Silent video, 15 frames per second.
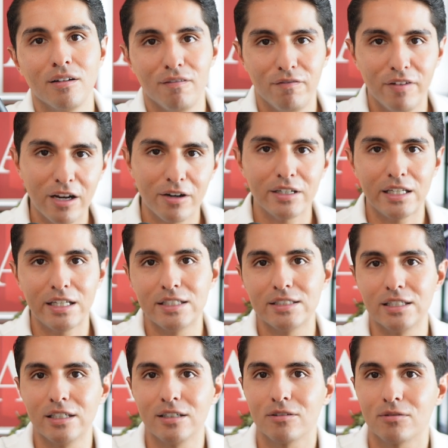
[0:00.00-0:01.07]
Very
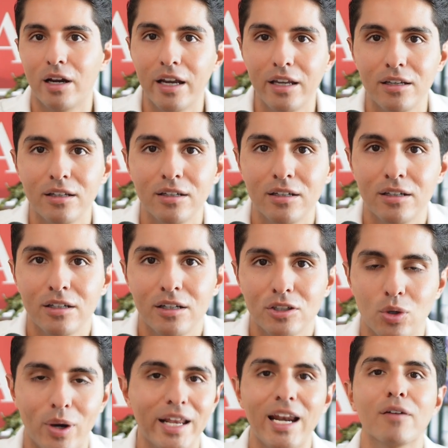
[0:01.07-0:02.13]
easy, right?
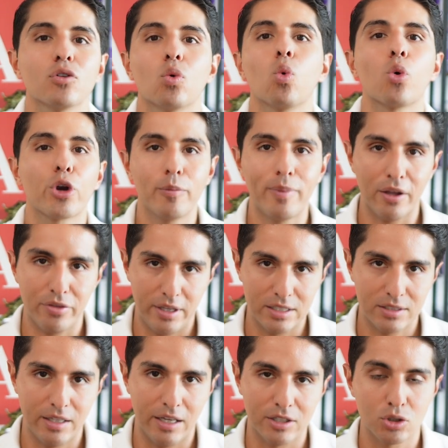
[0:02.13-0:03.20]
So I didn't have to worry about
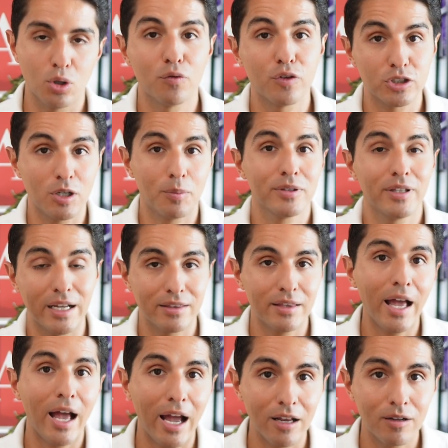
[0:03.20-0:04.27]
these things. So if you're someone like
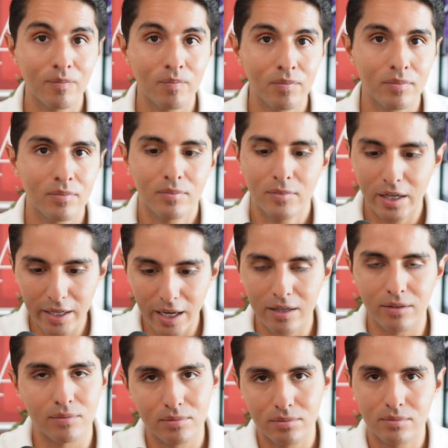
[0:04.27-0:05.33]
that, then
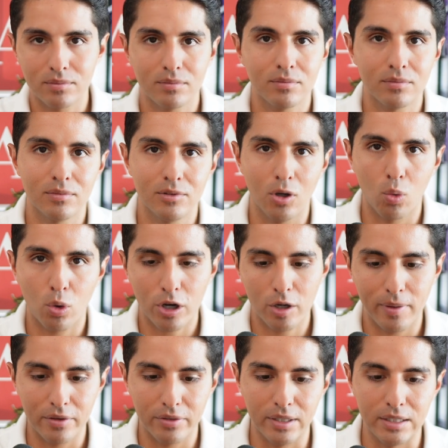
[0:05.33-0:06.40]
again, don't worry
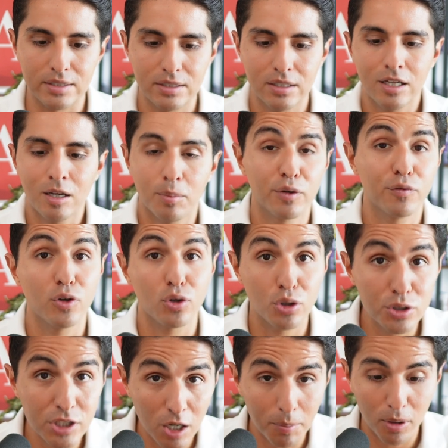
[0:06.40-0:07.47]
about this. But if you're
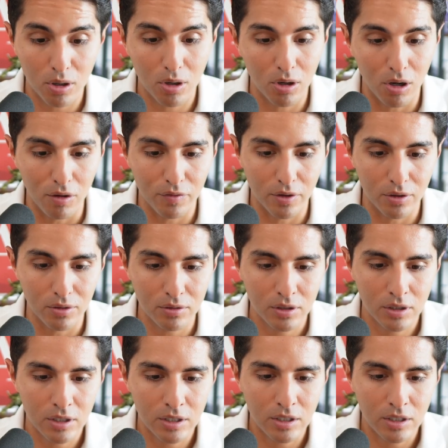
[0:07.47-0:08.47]
using a book a call funnel,